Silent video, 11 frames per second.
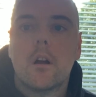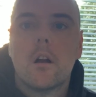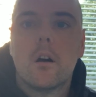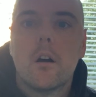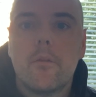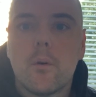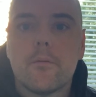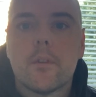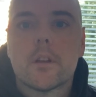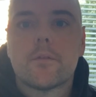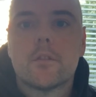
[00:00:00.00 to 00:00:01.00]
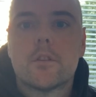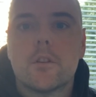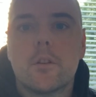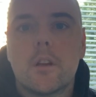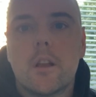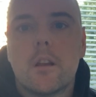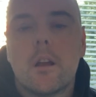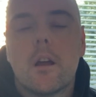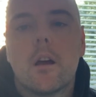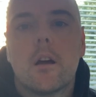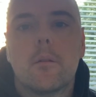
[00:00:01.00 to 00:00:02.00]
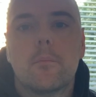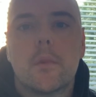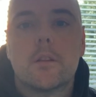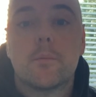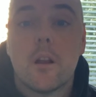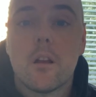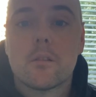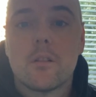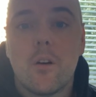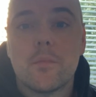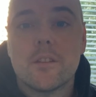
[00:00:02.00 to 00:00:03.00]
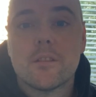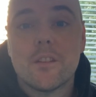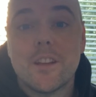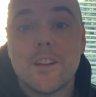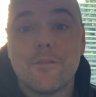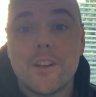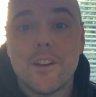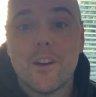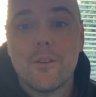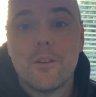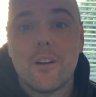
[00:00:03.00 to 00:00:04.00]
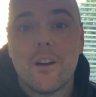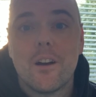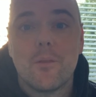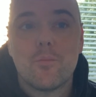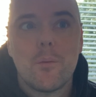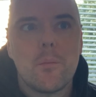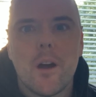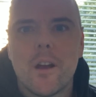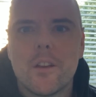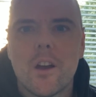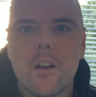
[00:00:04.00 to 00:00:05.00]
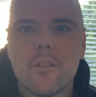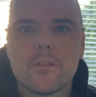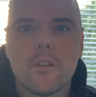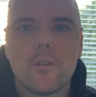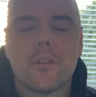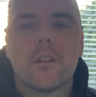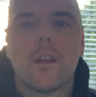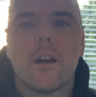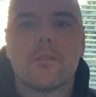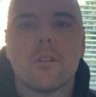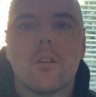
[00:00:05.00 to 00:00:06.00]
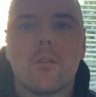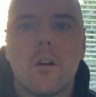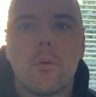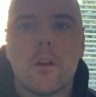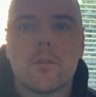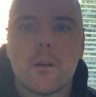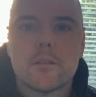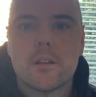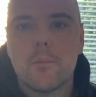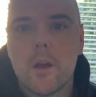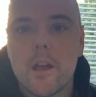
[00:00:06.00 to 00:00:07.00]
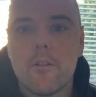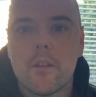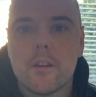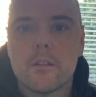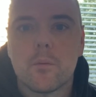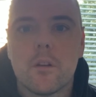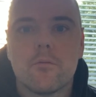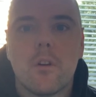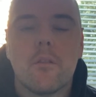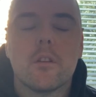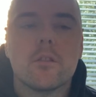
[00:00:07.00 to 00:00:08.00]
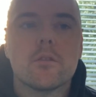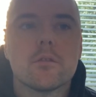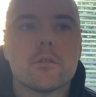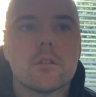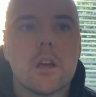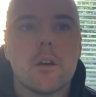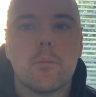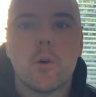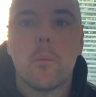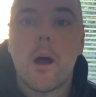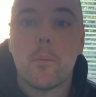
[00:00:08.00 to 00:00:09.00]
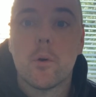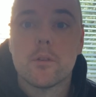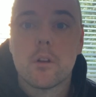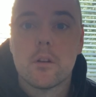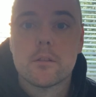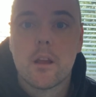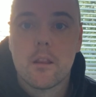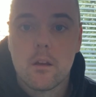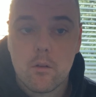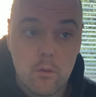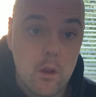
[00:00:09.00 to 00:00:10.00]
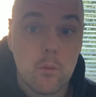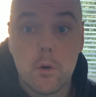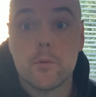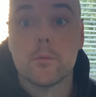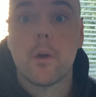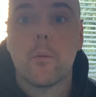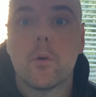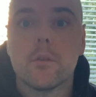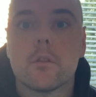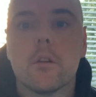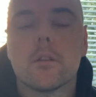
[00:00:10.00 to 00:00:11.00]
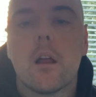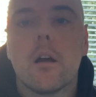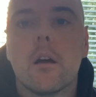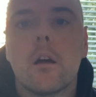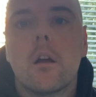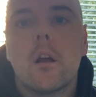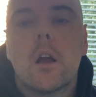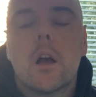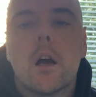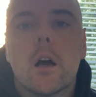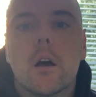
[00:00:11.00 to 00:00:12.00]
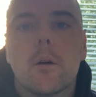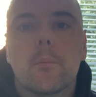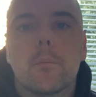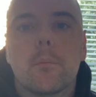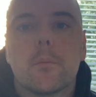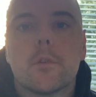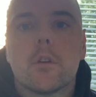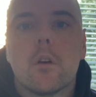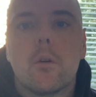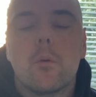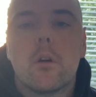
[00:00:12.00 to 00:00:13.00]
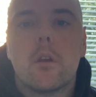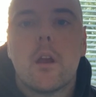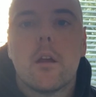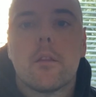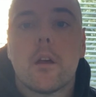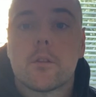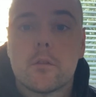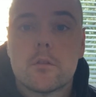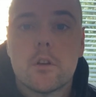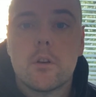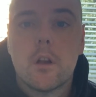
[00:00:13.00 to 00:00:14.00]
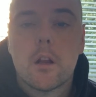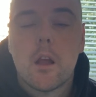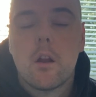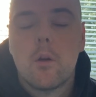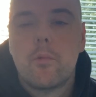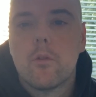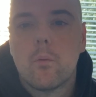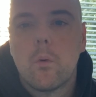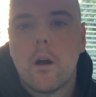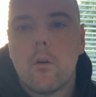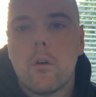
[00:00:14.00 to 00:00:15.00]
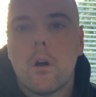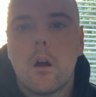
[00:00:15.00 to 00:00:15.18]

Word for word: Hi everyone, thanks for tuning in. Um, it's been a long time since I did a video, uh, probably about a year or so I think now, so I wanted to actually appear on this one rather than just uh, put a PowerPoint slide together, although there will be some PowerPoint slides later. Um, so yeah, thanks for tuning in again, hope you're all well.